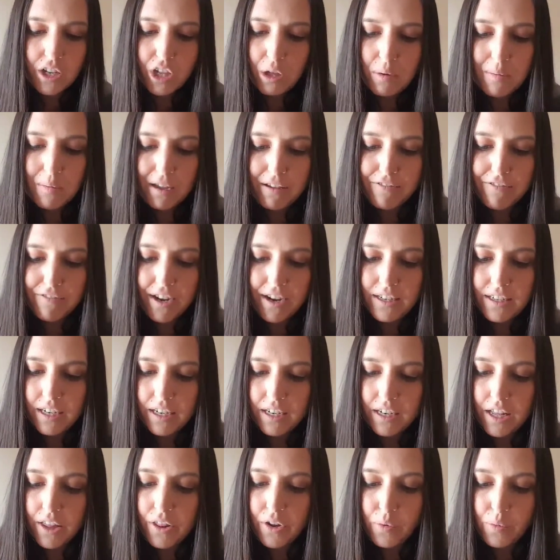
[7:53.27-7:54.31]
You may find
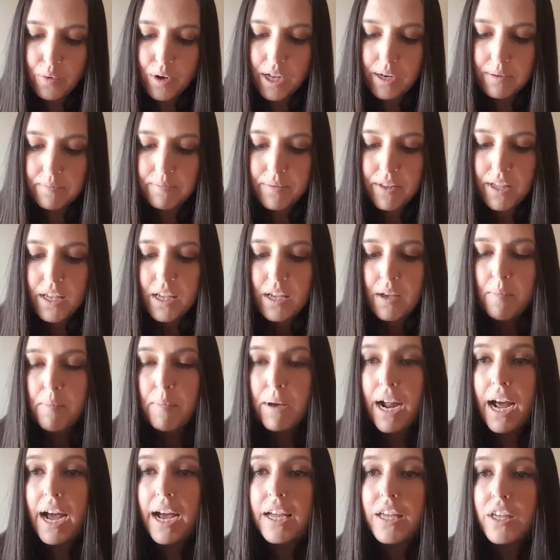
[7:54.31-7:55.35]
another one.
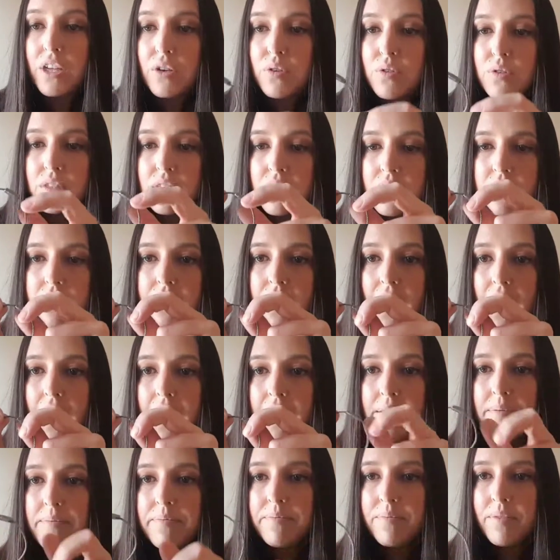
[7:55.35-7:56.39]
But I use this
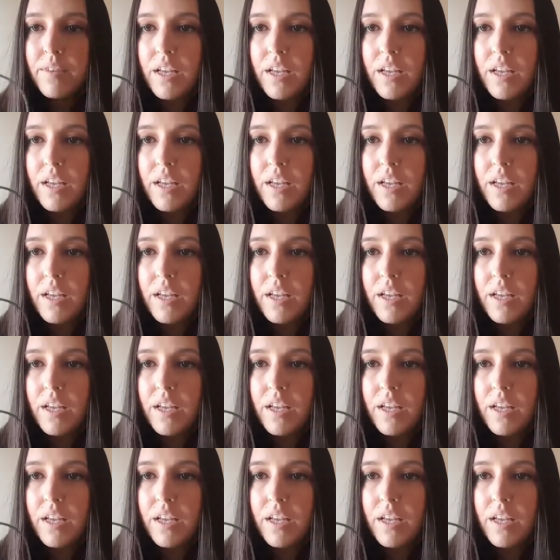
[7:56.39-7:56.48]
guy.